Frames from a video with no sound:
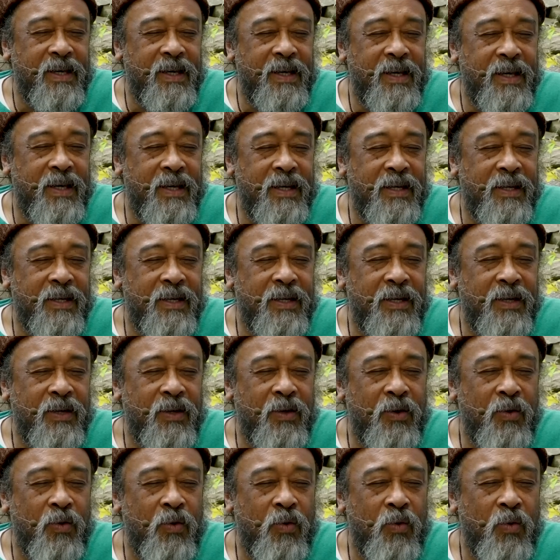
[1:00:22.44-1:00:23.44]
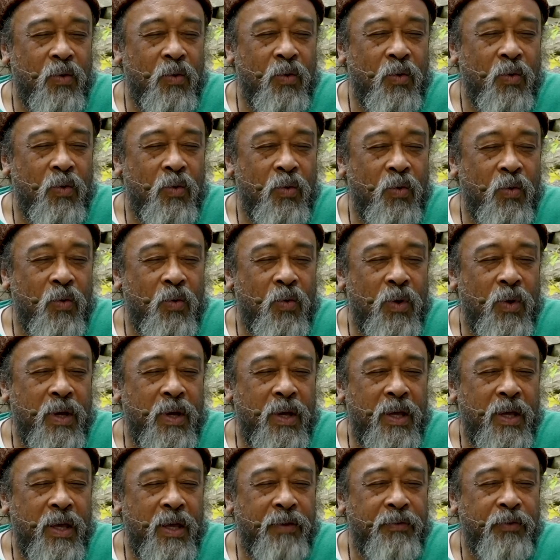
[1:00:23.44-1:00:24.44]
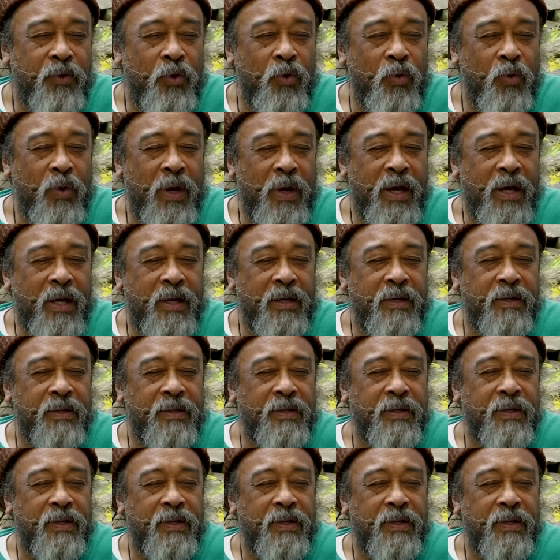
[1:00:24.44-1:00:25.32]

And if you had